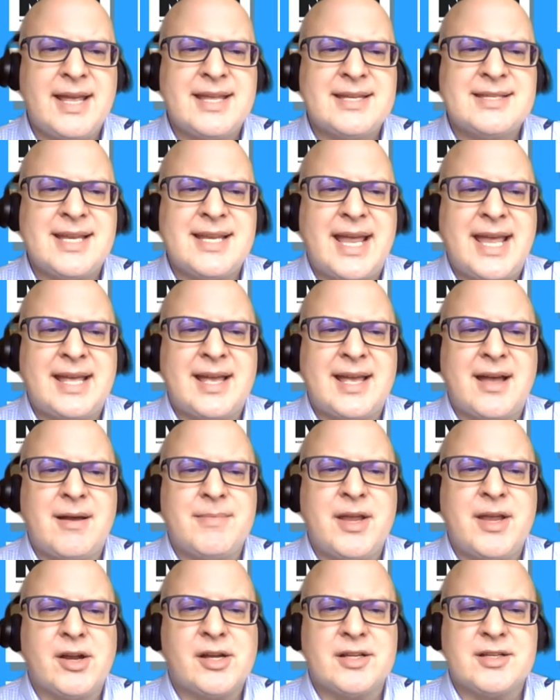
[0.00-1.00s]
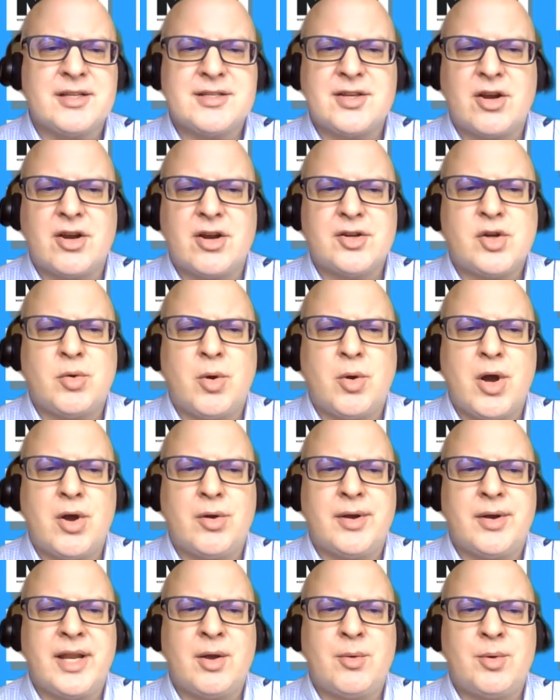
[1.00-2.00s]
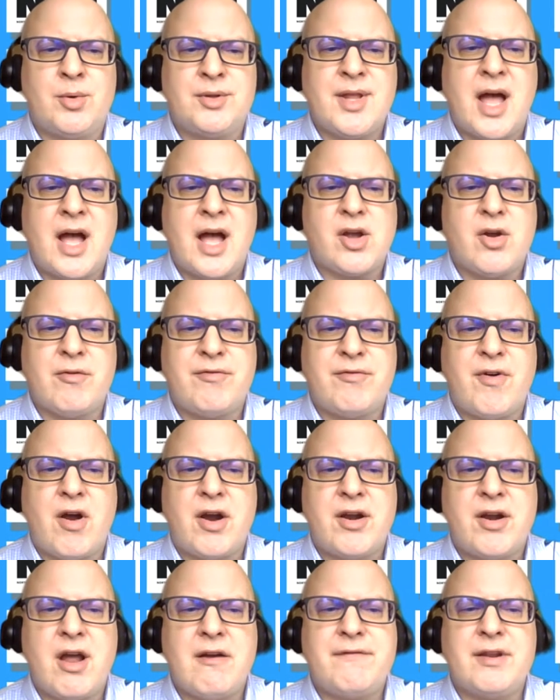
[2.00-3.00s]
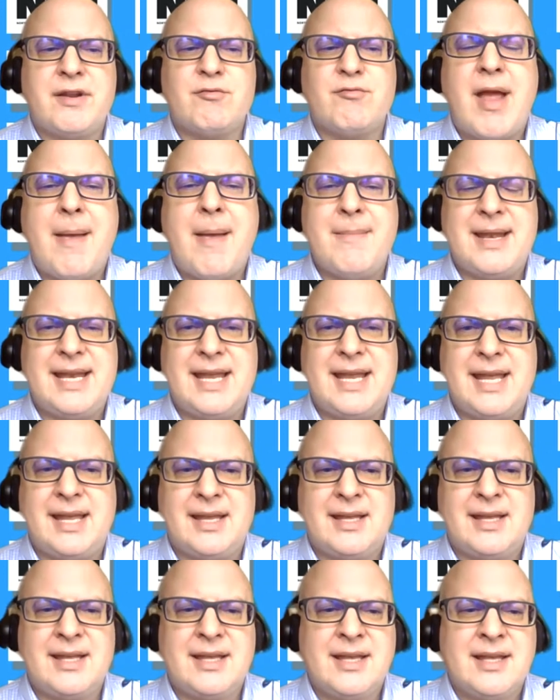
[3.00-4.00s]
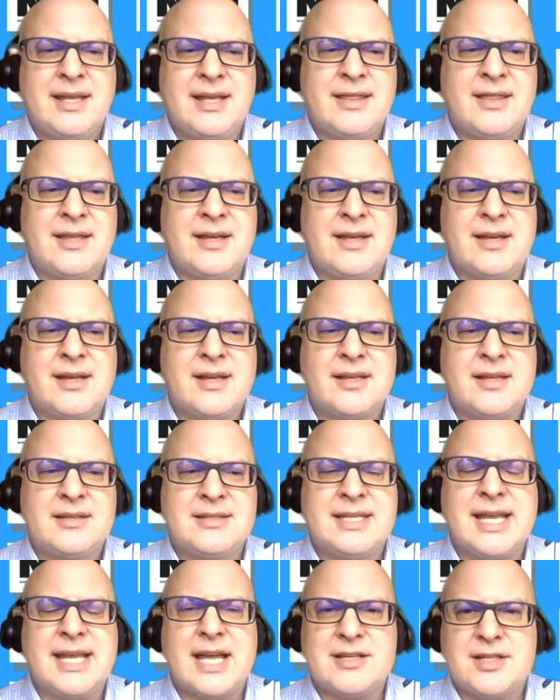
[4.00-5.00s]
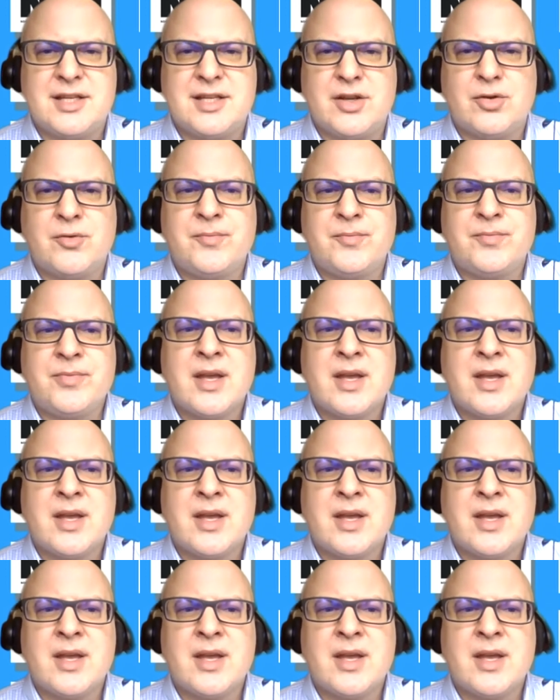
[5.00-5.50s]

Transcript: saying they're concerned, quote, it will not go far enough in remedying the CSU.